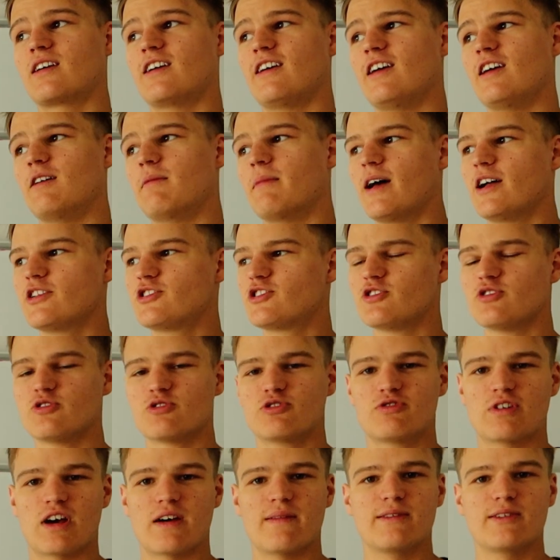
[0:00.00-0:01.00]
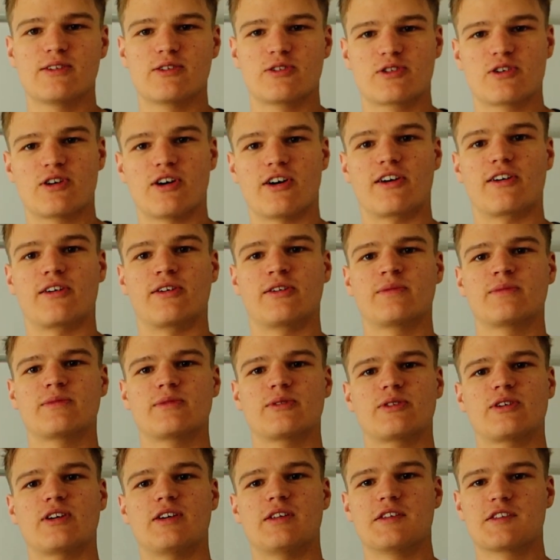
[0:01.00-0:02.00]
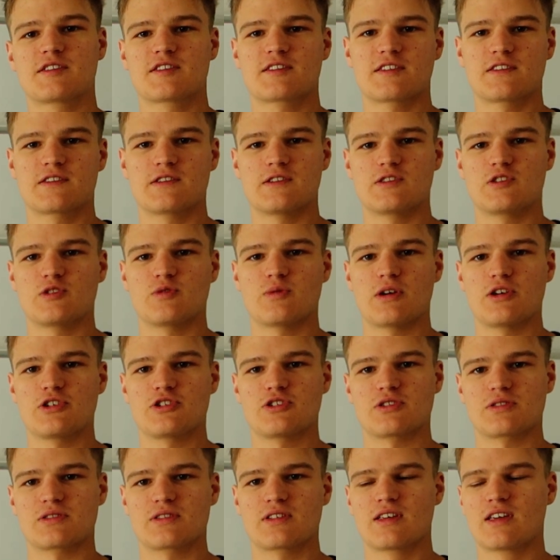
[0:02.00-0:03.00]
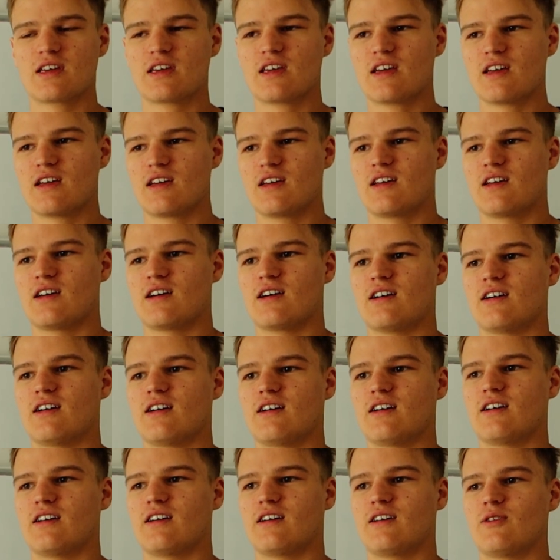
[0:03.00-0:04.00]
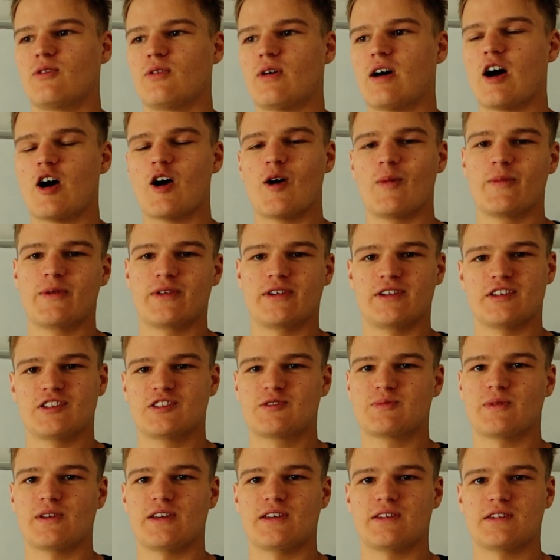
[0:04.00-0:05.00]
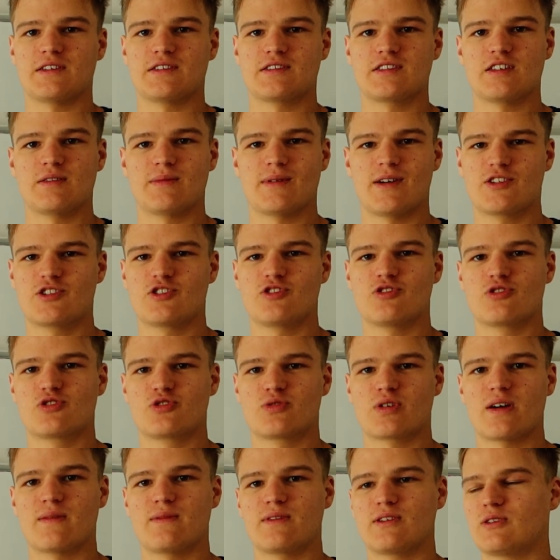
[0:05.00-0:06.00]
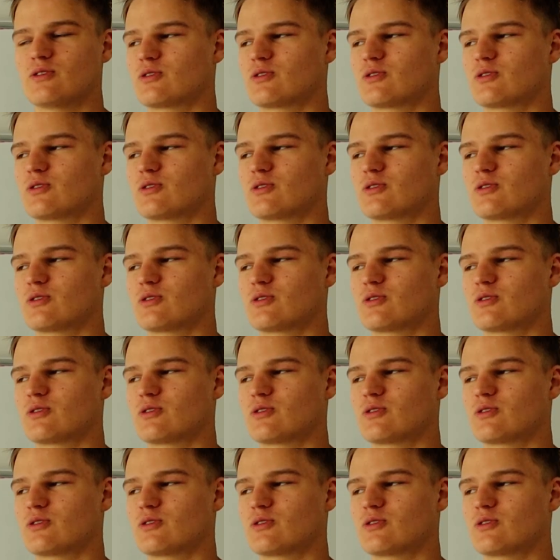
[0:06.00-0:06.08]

Imagine you're driving your car. Okay, this is the situation. How I'm going to explain this. Imagine you're driving